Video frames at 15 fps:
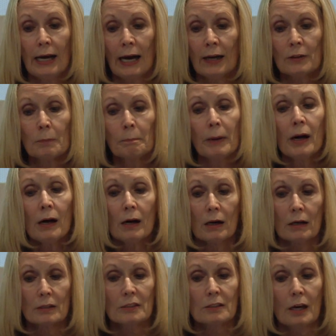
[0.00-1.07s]
And the
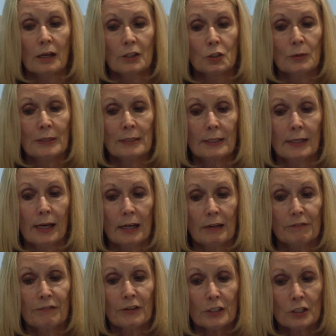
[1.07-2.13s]
bars are to
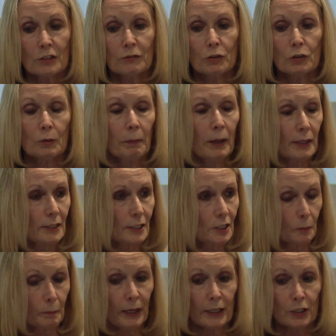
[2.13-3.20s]
indicate, first of all,
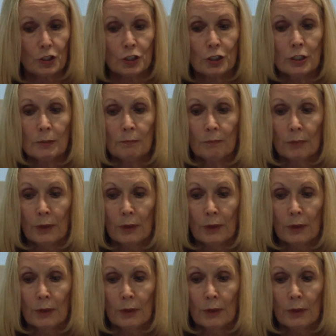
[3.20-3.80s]
participation.